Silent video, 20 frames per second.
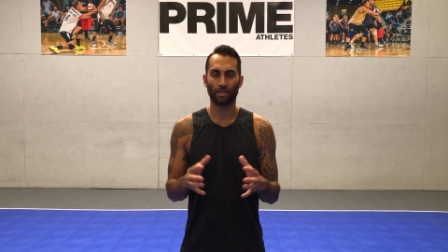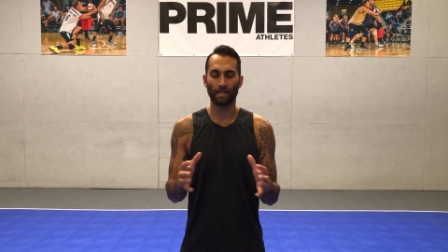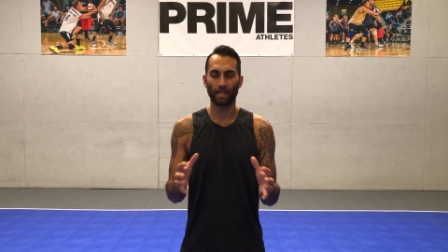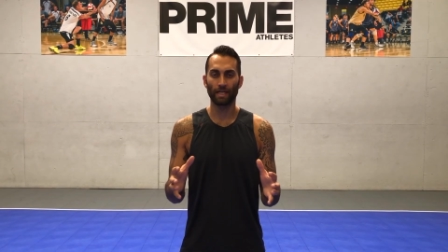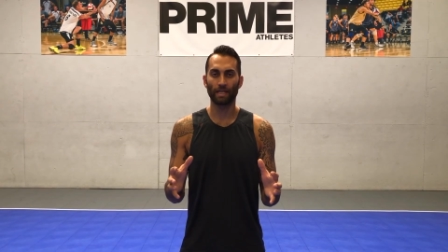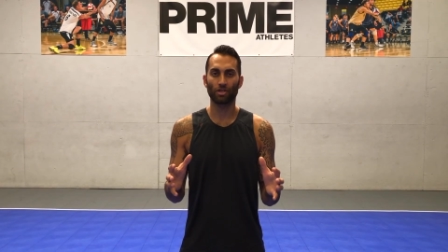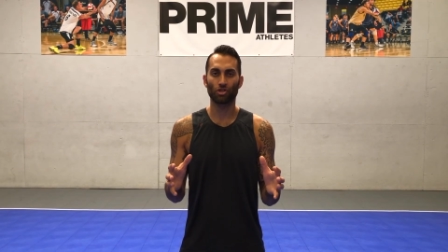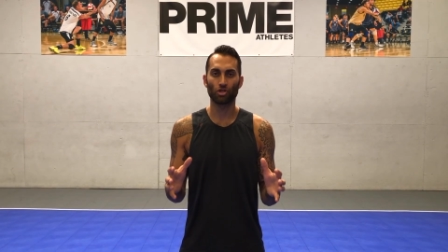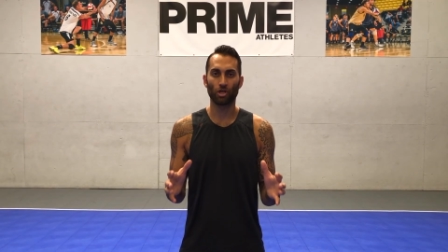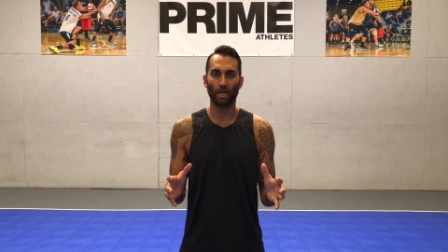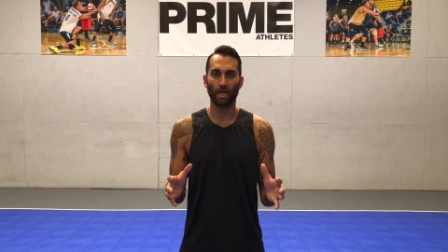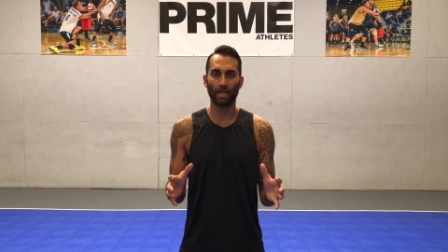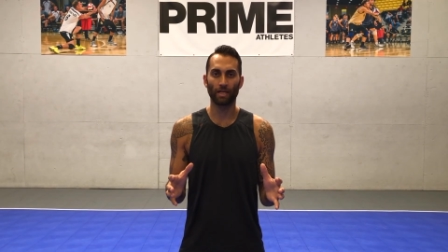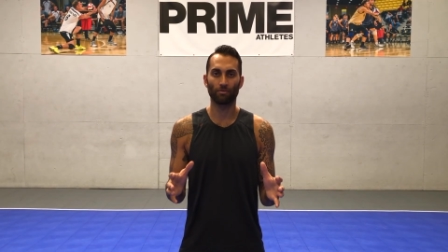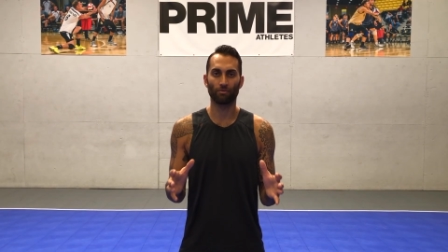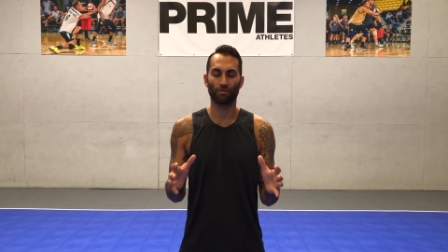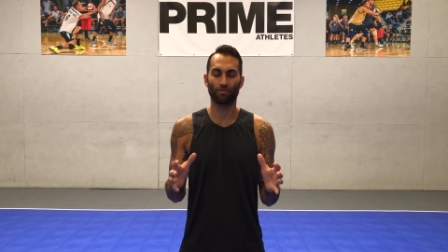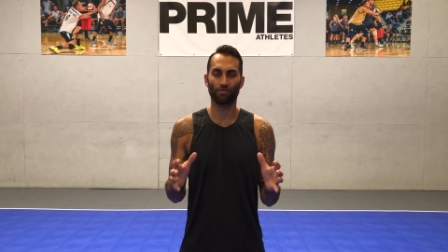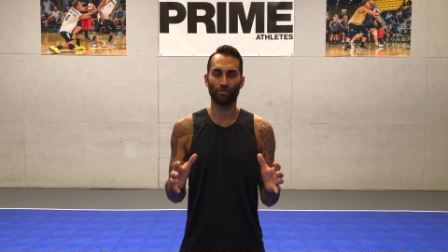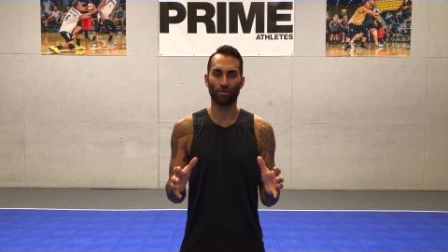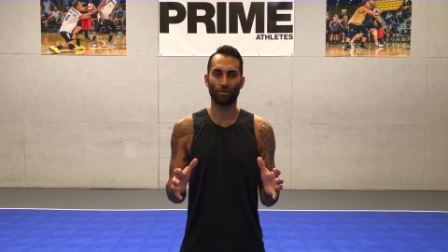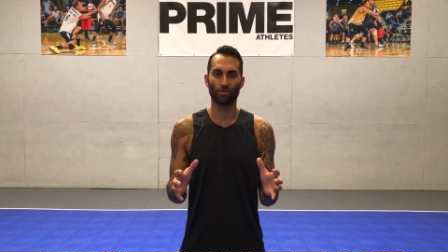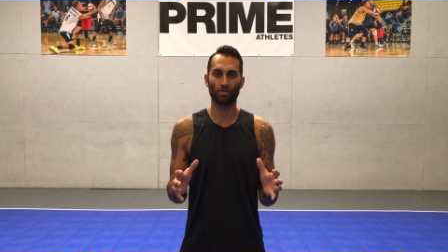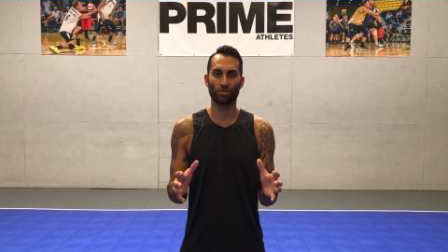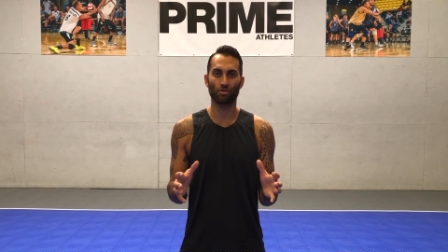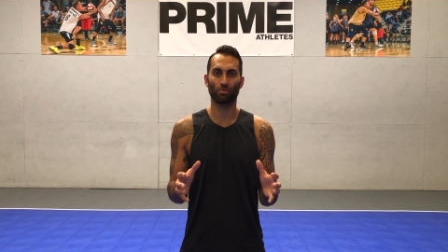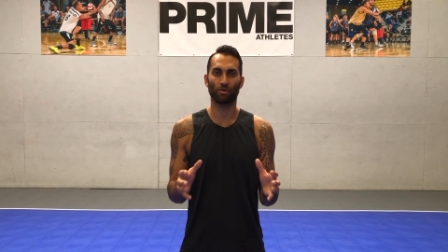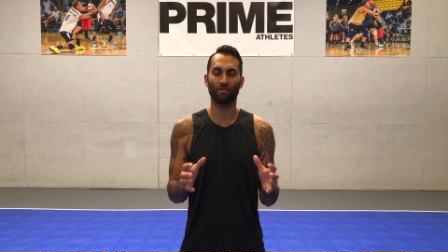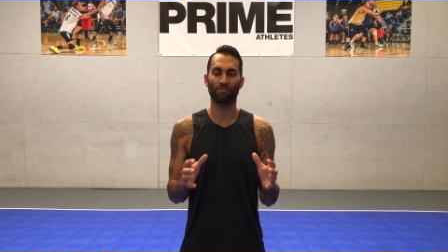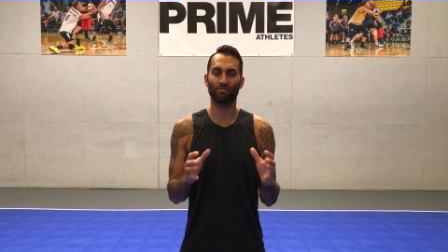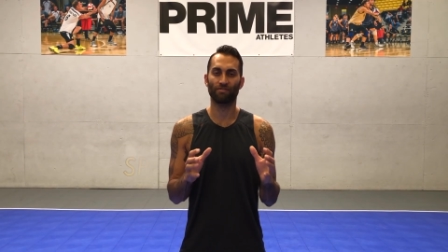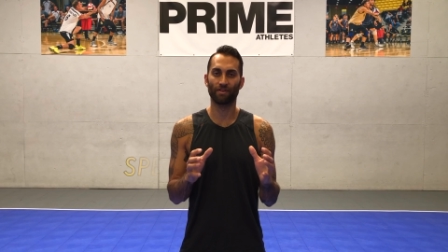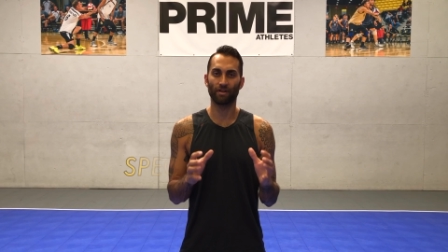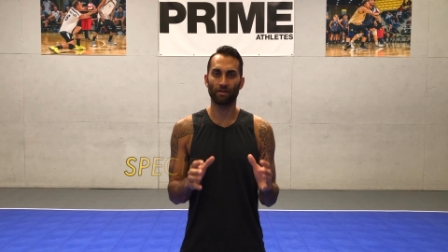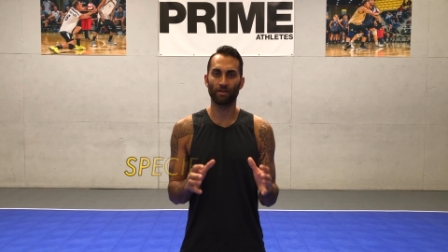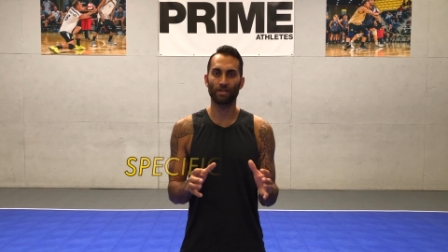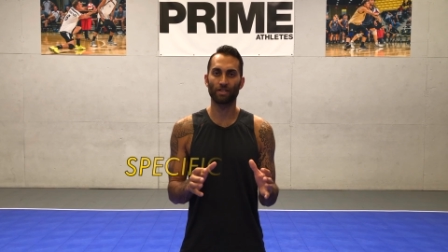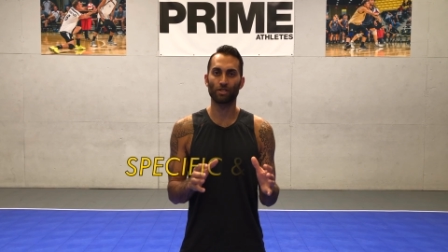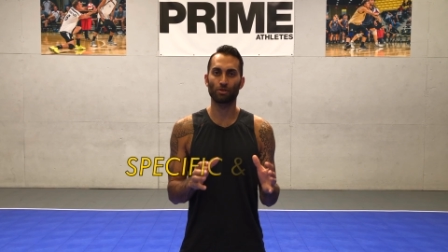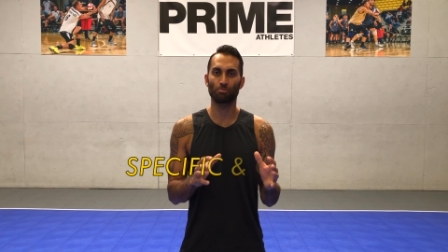kinetic chain refers to a
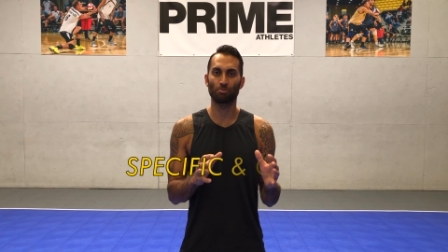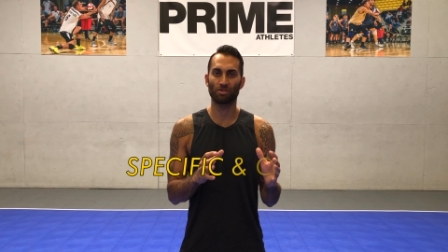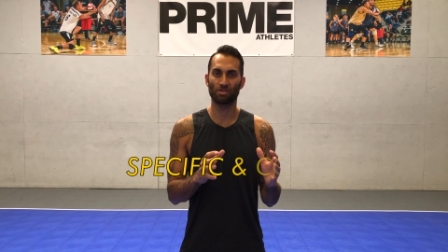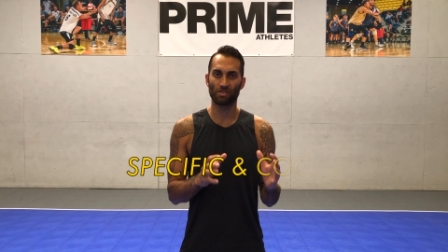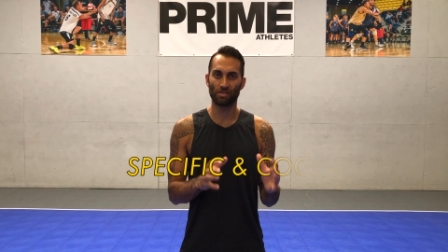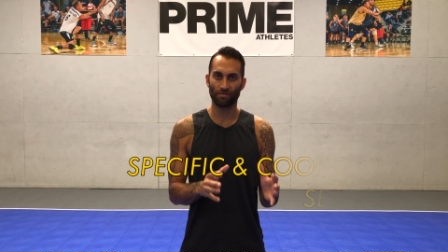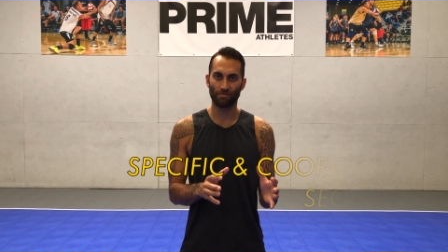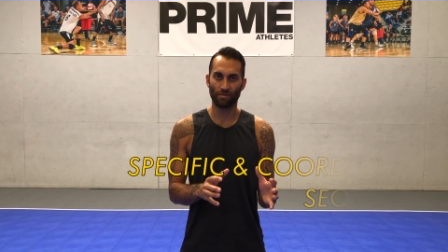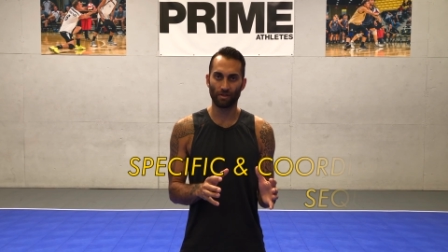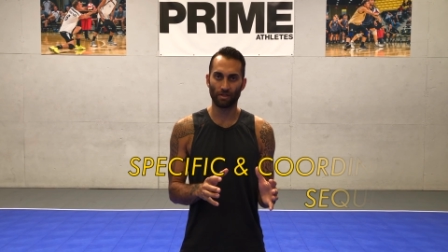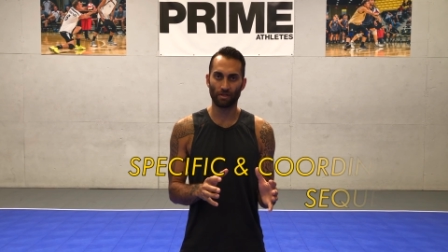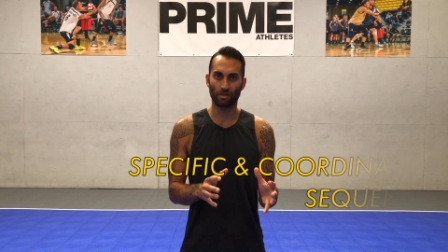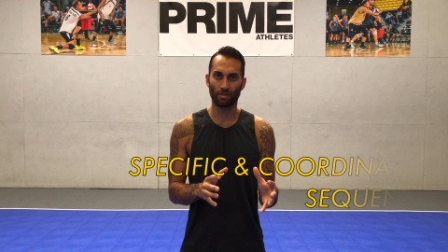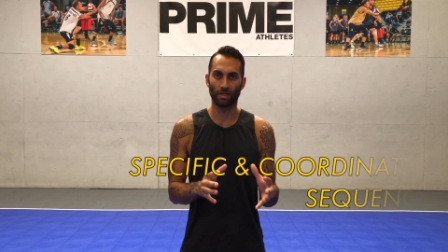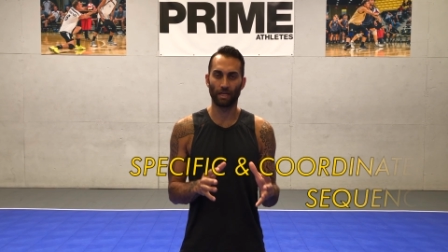very specific